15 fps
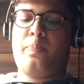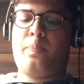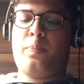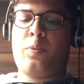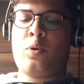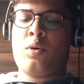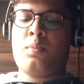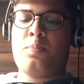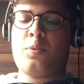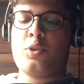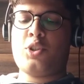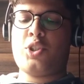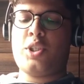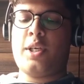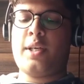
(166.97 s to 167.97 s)

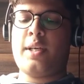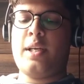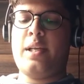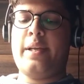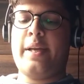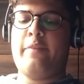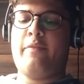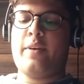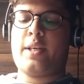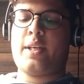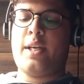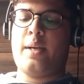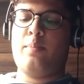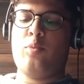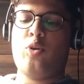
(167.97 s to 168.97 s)
proportionately
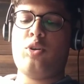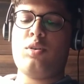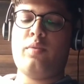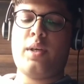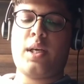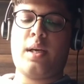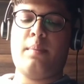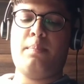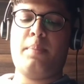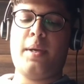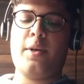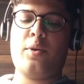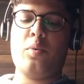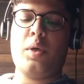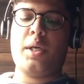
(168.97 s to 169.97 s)
affected. Moreover,
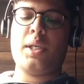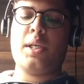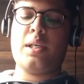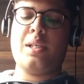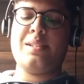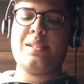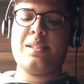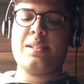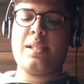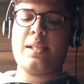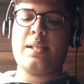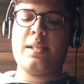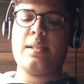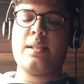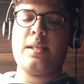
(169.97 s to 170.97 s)
compared to agriculture
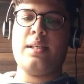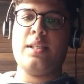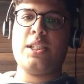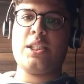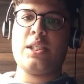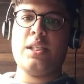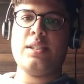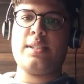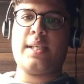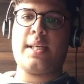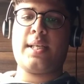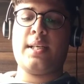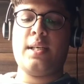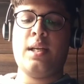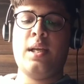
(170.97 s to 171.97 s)
sector, the industrial
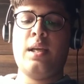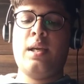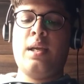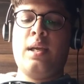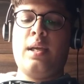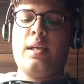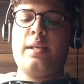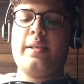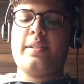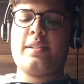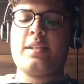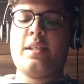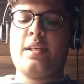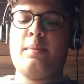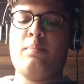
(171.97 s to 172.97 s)
sector is
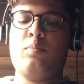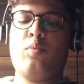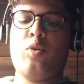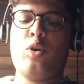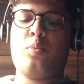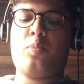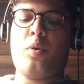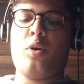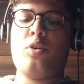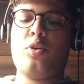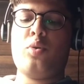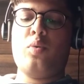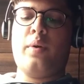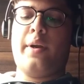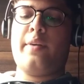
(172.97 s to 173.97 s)
more prone
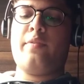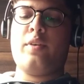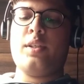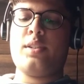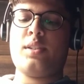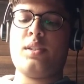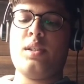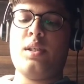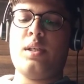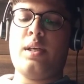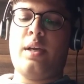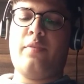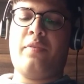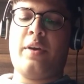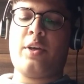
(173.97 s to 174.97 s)
to adverse
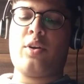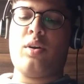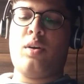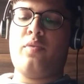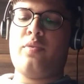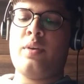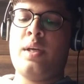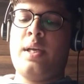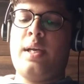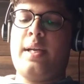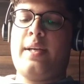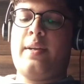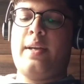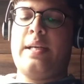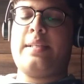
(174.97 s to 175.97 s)
effect of
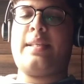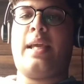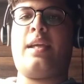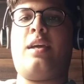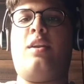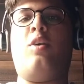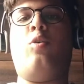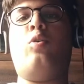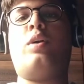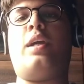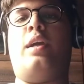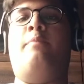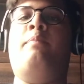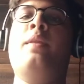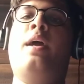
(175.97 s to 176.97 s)
trade cycle.
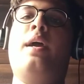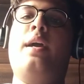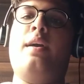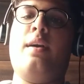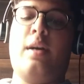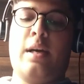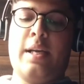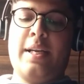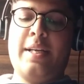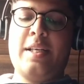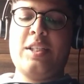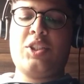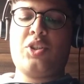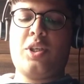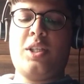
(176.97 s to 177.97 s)
Okay,
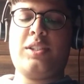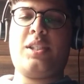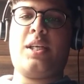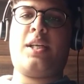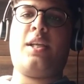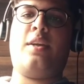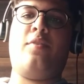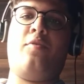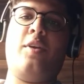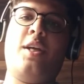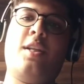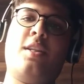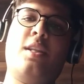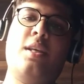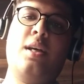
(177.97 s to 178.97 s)
industrial sector where
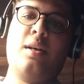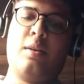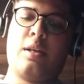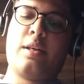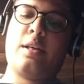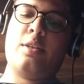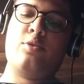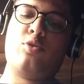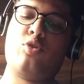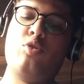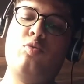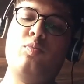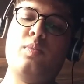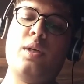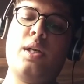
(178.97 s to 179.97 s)
the
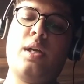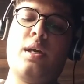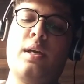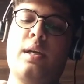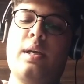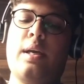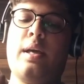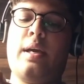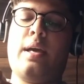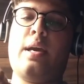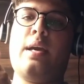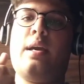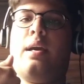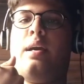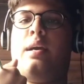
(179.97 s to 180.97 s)
consumer
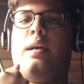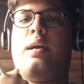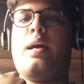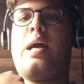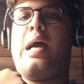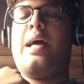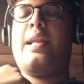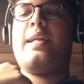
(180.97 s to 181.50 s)
are